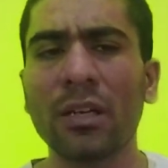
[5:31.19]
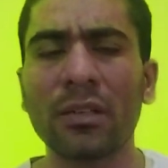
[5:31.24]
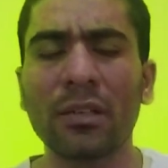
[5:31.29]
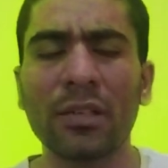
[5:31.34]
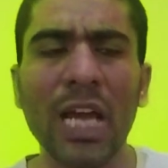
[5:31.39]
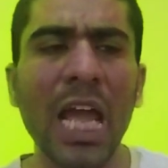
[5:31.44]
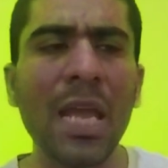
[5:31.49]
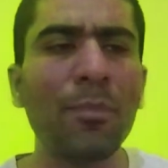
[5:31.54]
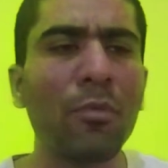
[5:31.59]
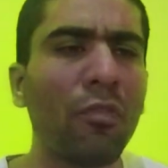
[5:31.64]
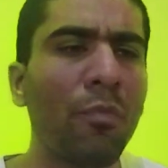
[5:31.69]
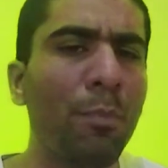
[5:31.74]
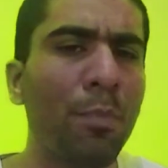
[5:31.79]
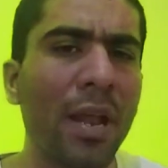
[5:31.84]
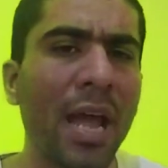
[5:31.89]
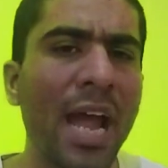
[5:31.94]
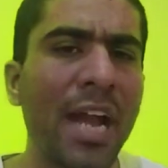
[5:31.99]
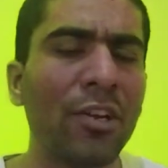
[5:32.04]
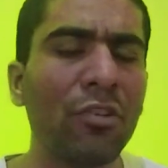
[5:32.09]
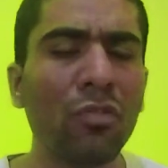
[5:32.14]
type of
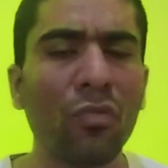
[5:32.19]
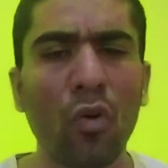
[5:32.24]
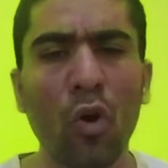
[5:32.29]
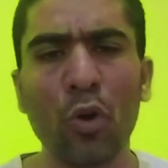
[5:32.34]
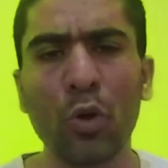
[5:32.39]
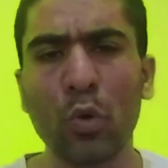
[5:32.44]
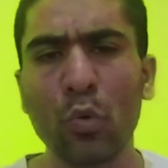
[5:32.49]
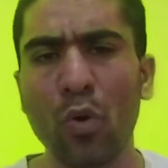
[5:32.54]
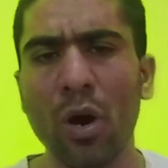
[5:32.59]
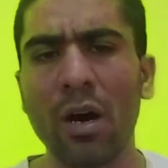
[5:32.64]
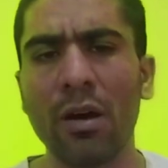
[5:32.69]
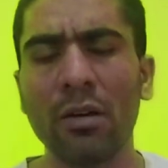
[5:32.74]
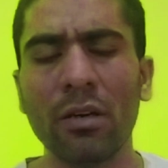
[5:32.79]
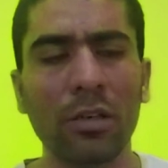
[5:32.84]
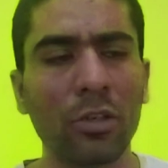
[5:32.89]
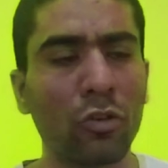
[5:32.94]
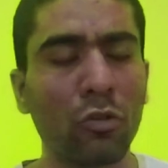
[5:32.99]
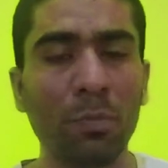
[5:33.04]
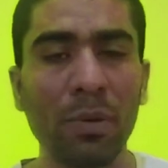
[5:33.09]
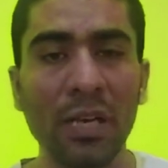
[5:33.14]
brand you want
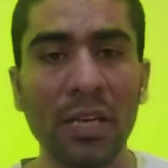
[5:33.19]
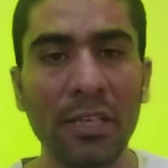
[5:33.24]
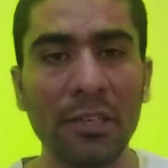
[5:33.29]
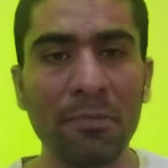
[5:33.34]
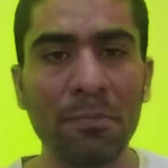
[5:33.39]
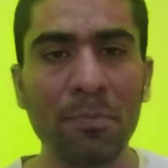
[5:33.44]
to build.